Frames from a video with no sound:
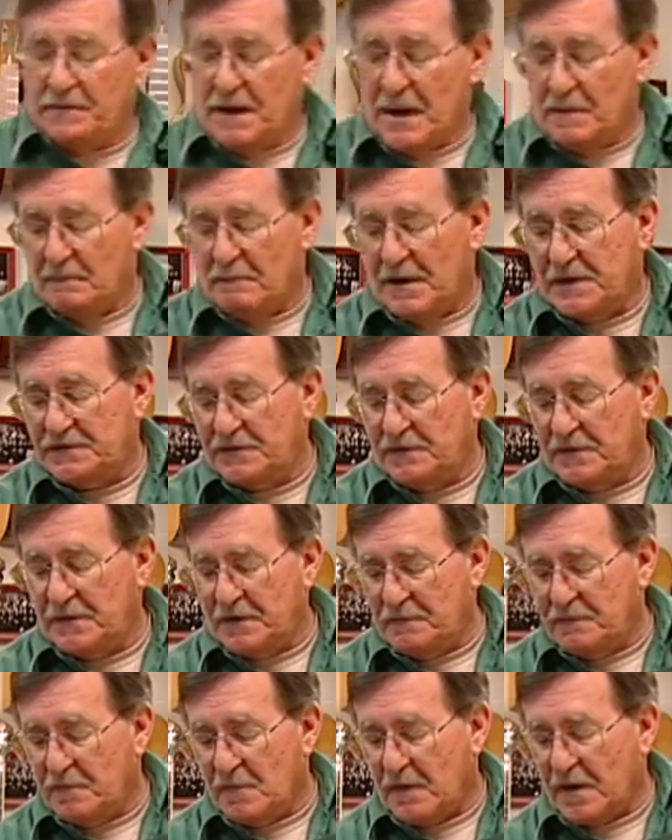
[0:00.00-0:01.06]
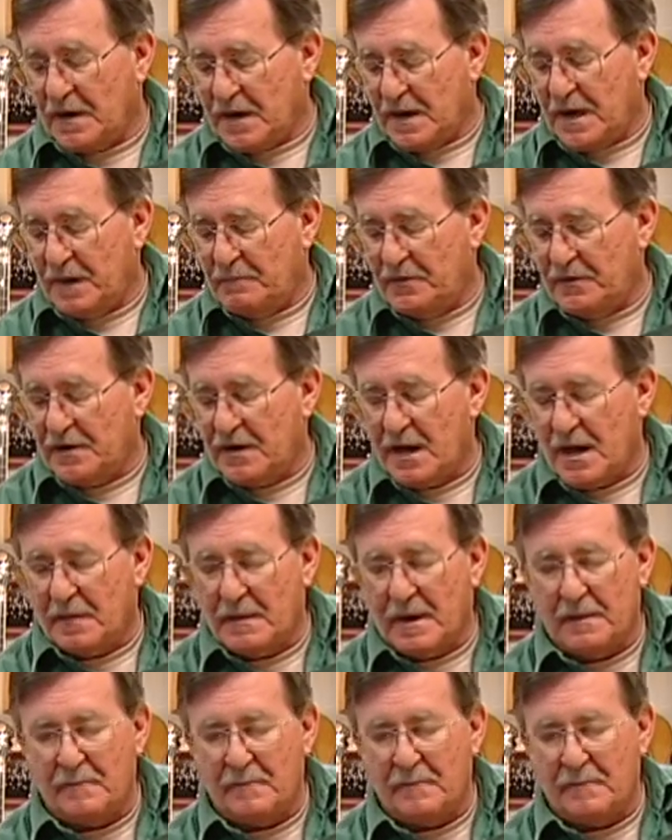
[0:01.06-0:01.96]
my tuning fork and I put it on my